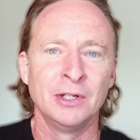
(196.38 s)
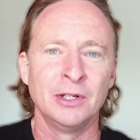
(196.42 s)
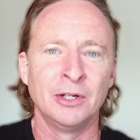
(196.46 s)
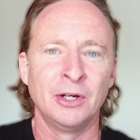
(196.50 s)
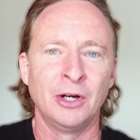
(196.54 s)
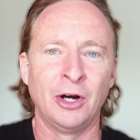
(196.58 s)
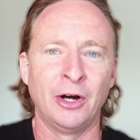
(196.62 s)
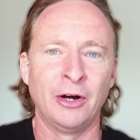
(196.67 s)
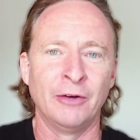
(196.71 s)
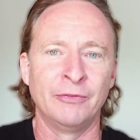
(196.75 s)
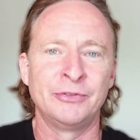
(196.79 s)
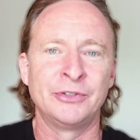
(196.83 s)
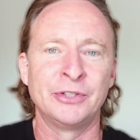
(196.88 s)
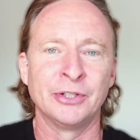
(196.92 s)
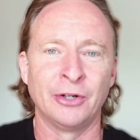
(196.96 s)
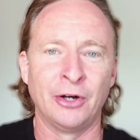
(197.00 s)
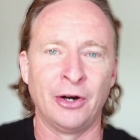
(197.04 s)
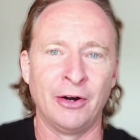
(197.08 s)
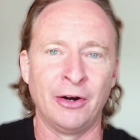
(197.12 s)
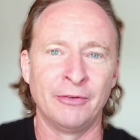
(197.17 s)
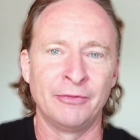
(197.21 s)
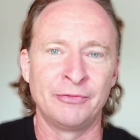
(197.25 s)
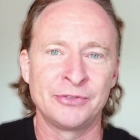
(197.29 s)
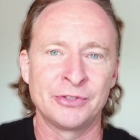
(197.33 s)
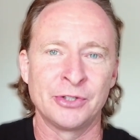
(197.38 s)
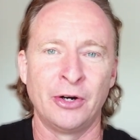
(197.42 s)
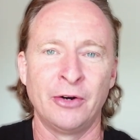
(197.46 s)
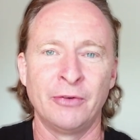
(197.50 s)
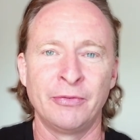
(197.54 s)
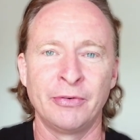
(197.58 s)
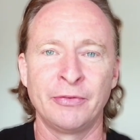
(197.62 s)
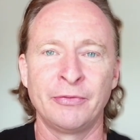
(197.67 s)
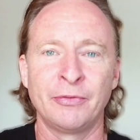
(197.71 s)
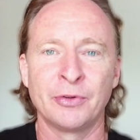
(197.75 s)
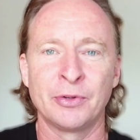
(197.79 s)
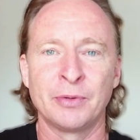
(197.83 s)
of
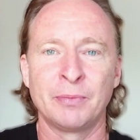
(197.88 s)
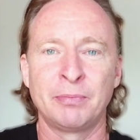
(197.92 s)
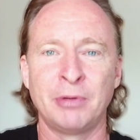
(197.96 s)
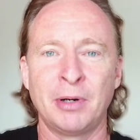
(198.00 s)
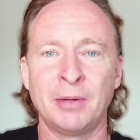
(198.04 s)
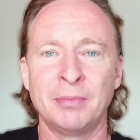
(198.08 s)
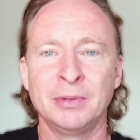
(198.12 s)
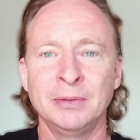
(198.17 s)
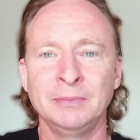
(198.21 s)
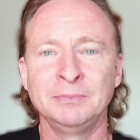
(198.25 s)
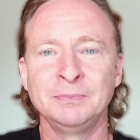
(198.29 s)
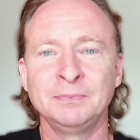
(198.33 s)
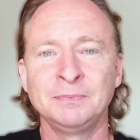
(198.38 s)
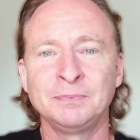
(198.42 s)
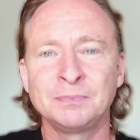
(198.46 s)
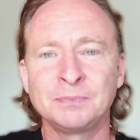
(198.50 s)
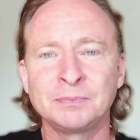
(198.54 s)
solving for the problem?